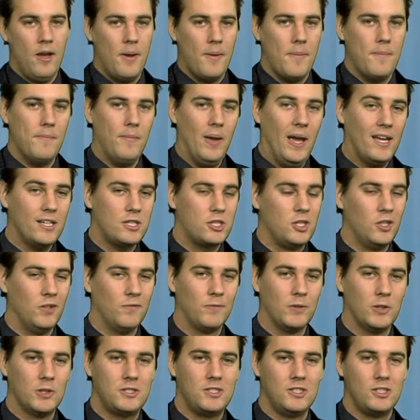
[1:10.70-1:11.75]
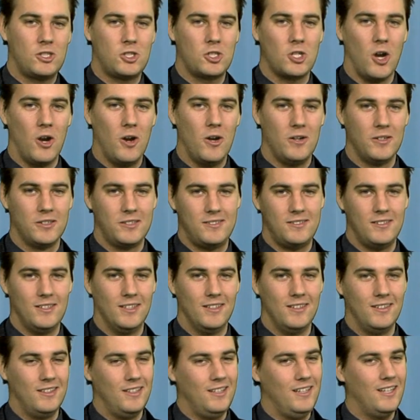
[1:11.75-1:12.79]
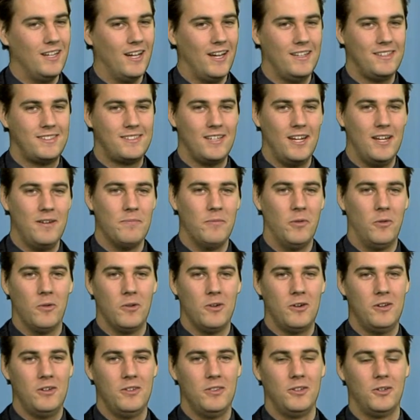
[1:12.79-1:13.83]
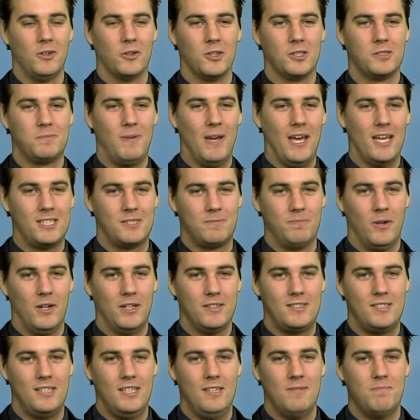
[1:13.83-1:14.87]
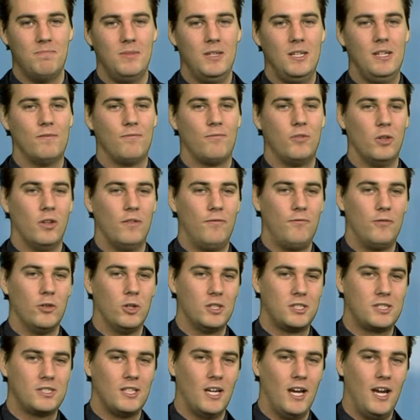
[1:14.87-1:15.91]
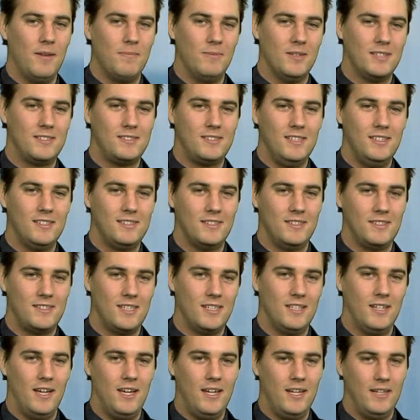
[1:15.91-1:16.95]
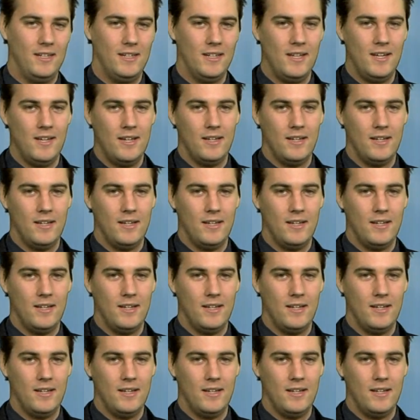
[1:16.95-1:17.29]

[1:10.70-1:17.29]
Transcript: Mattoon versus Charleston. Need I say more? The girls basketball team meet for the first time this season tonight.